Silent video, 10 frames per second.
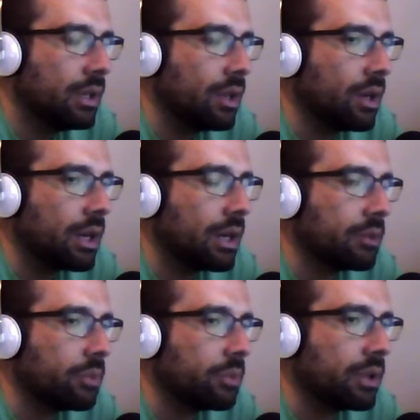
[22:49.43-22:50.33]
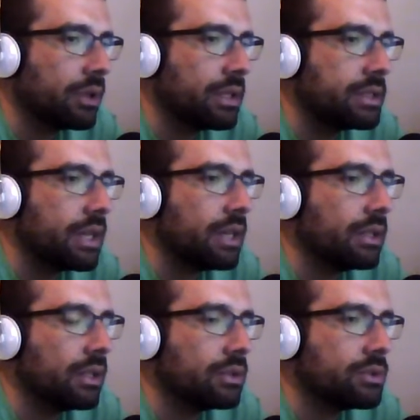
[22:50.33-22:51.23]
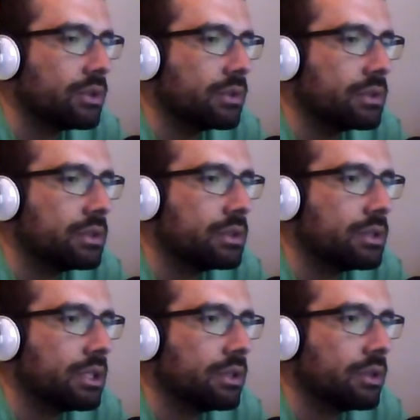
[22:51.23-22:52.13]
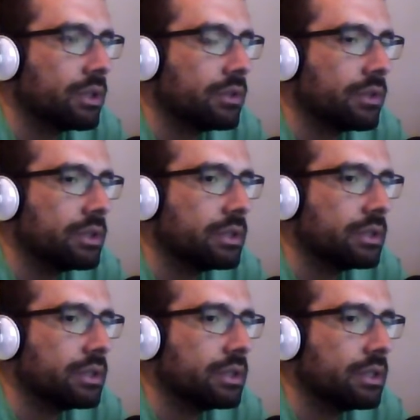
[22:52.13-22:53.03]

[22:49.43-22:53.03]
long iron player, and he's gained a lot of strokes tee to green recently.